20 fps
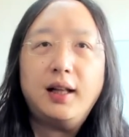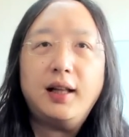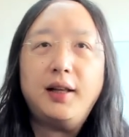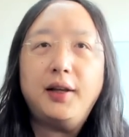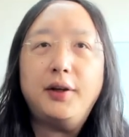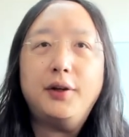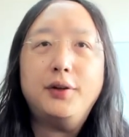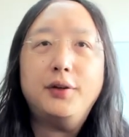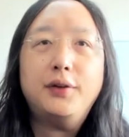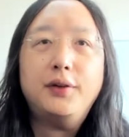
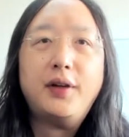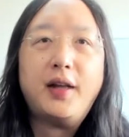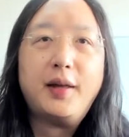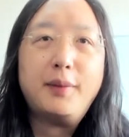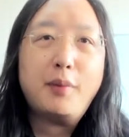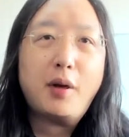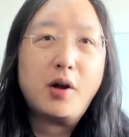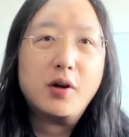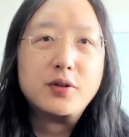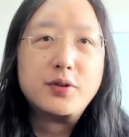Hello,
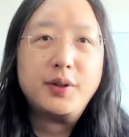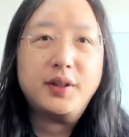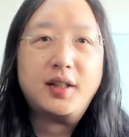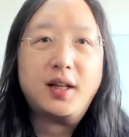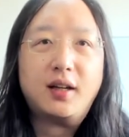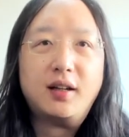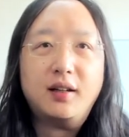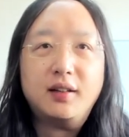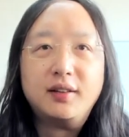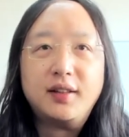I'm Audrey
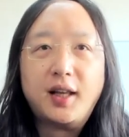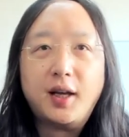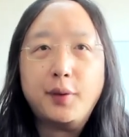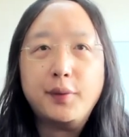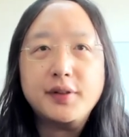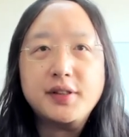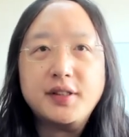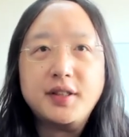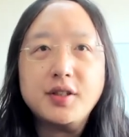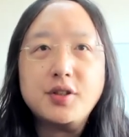Tang,
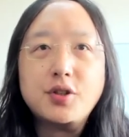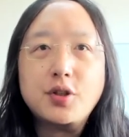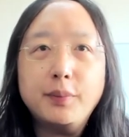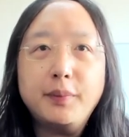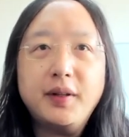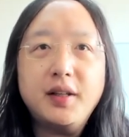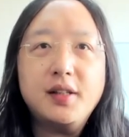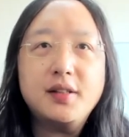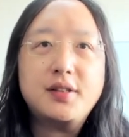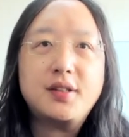Taiwan's Digital
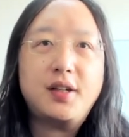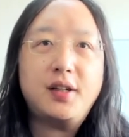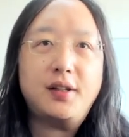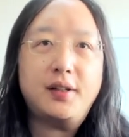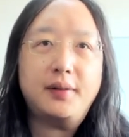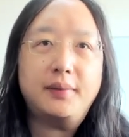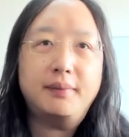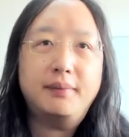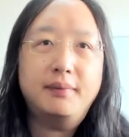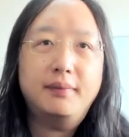
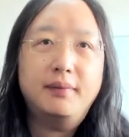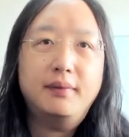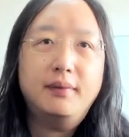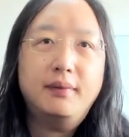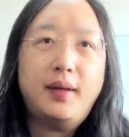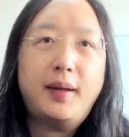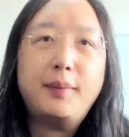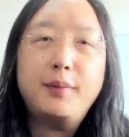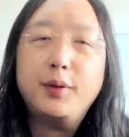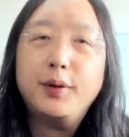Minister.
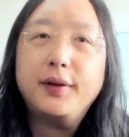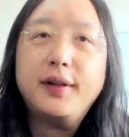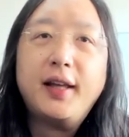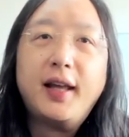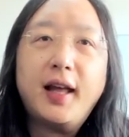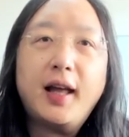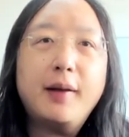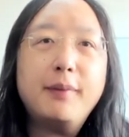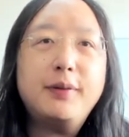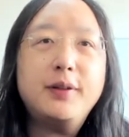I'm really
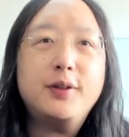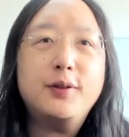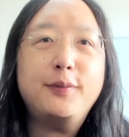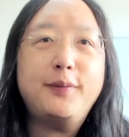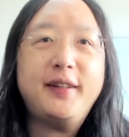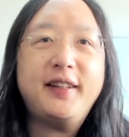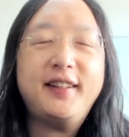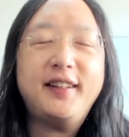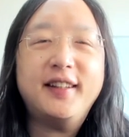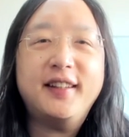happy to
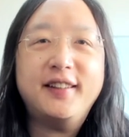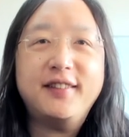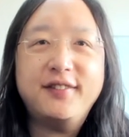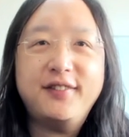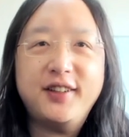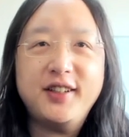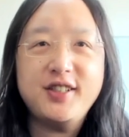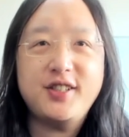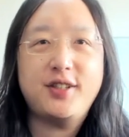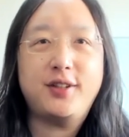be here
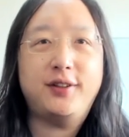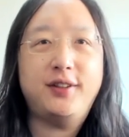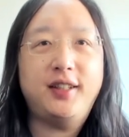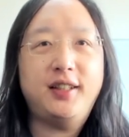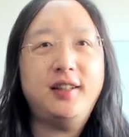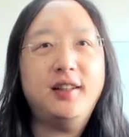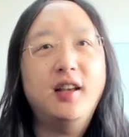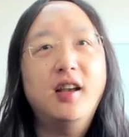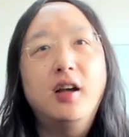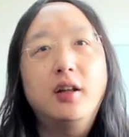
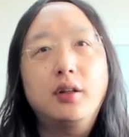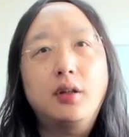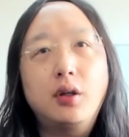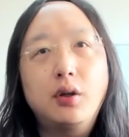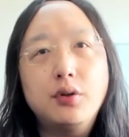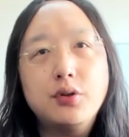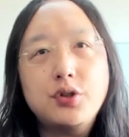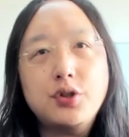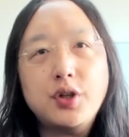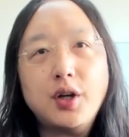virtually
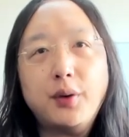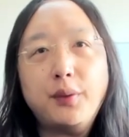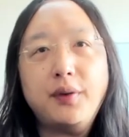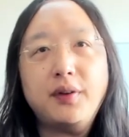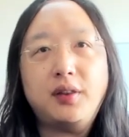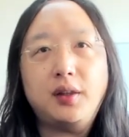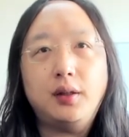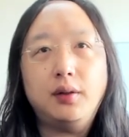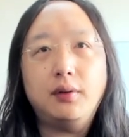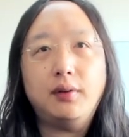to share
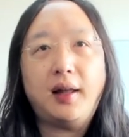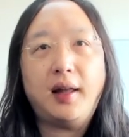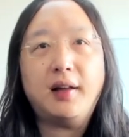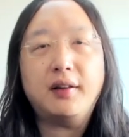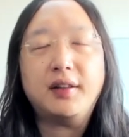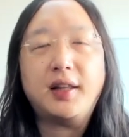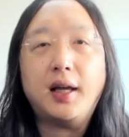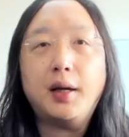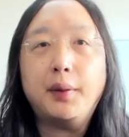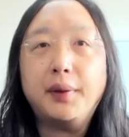with you
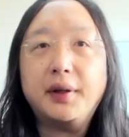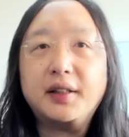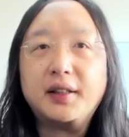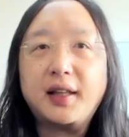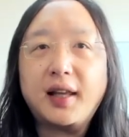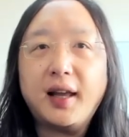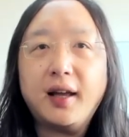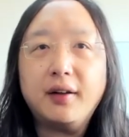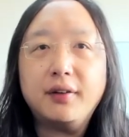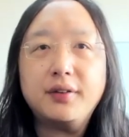how Taiwan
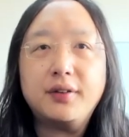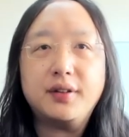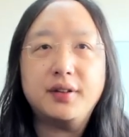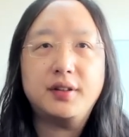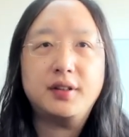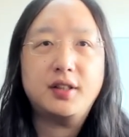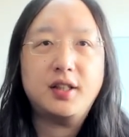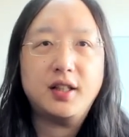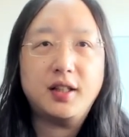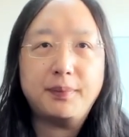
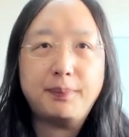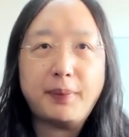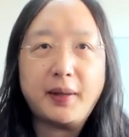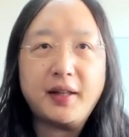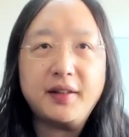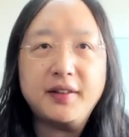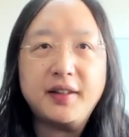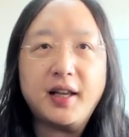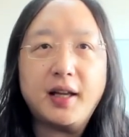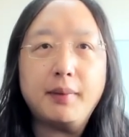countered the
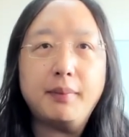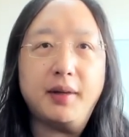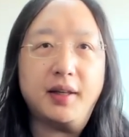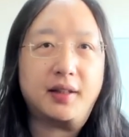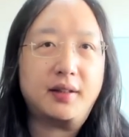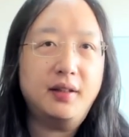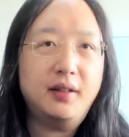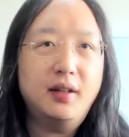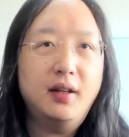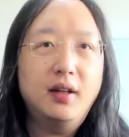
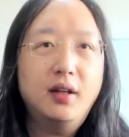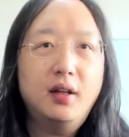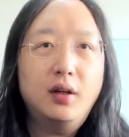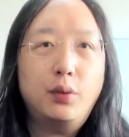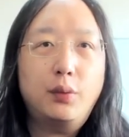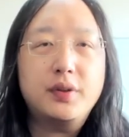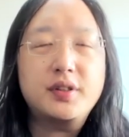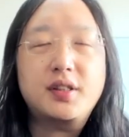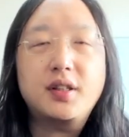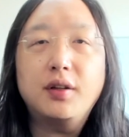pandemic
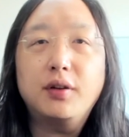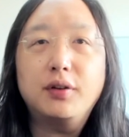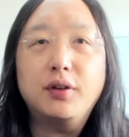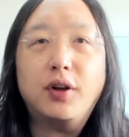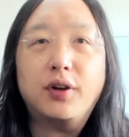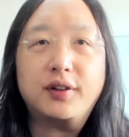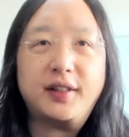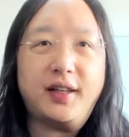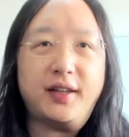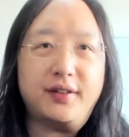with no
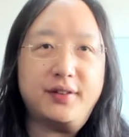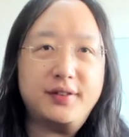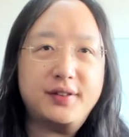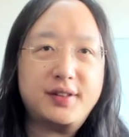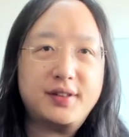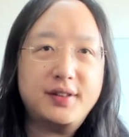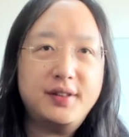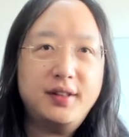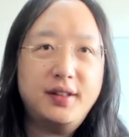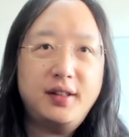
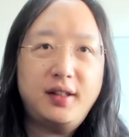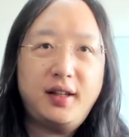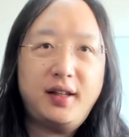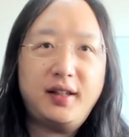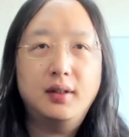lockdowns.